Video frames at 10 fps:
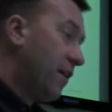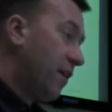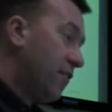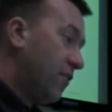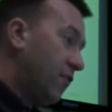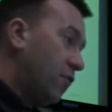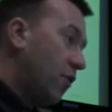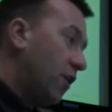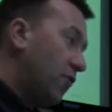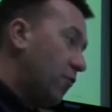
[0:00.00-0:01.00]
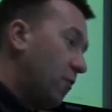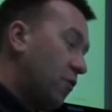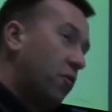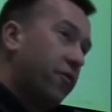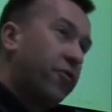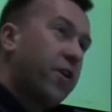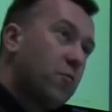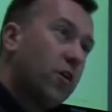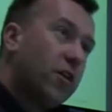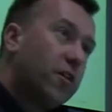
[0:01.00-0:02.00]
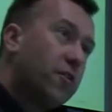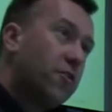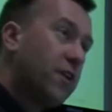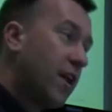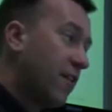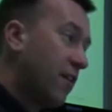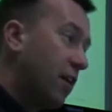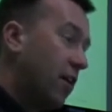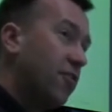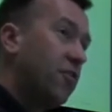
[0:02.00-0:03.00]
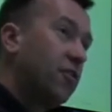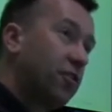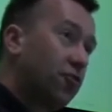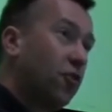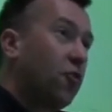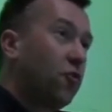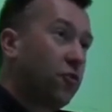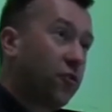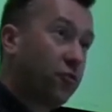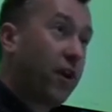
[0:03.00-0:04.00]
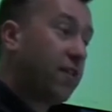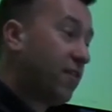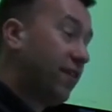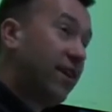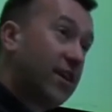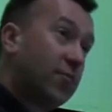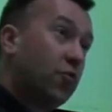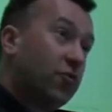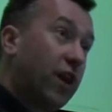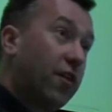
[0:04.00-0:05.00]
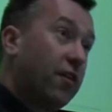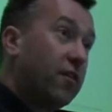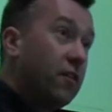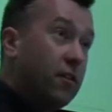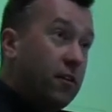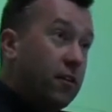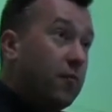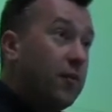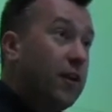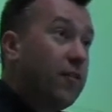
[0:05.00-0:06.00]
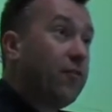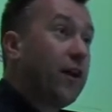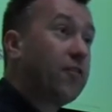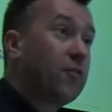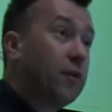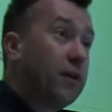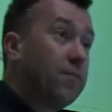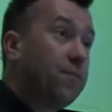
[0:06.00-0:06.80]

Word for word: It's, it's all under what we call the framework. You can edit the classes, the controls, the threats, and link them all together completely flexibly.